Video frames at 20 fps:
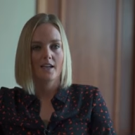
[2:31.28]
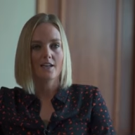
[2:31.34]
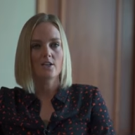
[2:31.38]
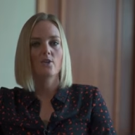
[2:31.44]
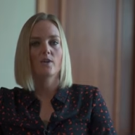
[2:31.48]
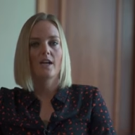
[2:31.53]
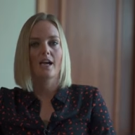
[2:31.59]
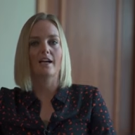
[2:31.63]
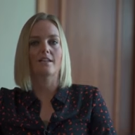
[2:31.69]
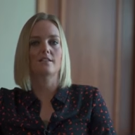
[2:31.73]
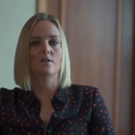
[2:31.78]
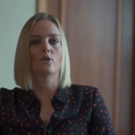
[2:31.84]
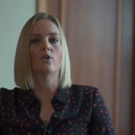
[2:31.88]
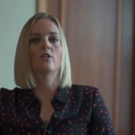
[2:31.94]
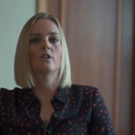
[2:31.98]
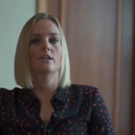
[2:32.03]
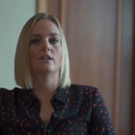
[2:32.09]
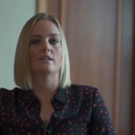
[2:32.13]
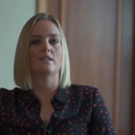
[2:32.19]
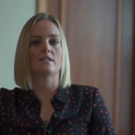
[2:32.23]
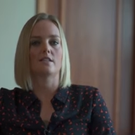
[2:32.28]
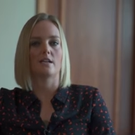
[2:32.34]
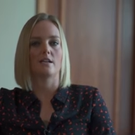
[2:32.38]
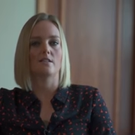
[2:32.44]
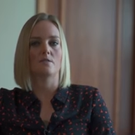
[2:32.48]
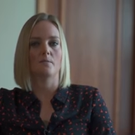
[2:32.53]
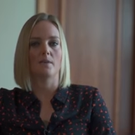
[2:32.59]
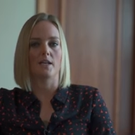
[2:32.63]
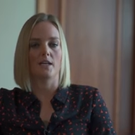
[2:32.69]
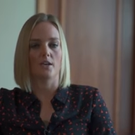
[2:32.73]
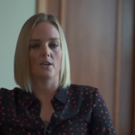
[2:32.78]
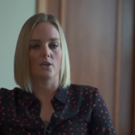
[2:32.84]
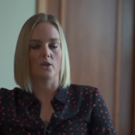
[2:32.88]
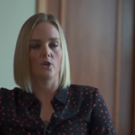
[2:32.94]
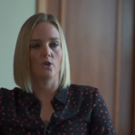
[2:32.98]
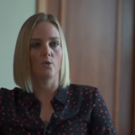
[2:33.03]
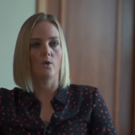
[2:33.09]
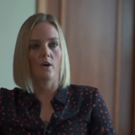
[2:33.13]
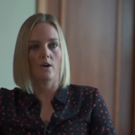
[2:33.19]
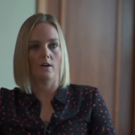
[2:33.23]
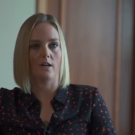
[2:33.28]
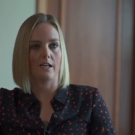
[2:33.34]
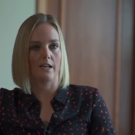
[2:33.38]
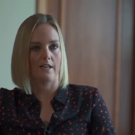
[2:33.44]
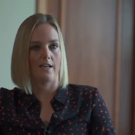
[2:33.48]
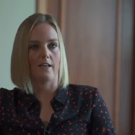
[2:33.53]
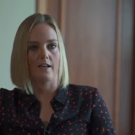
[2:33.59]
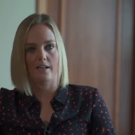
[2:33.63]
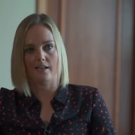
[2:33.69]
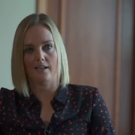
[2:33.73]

Can you categorically state to me you are clean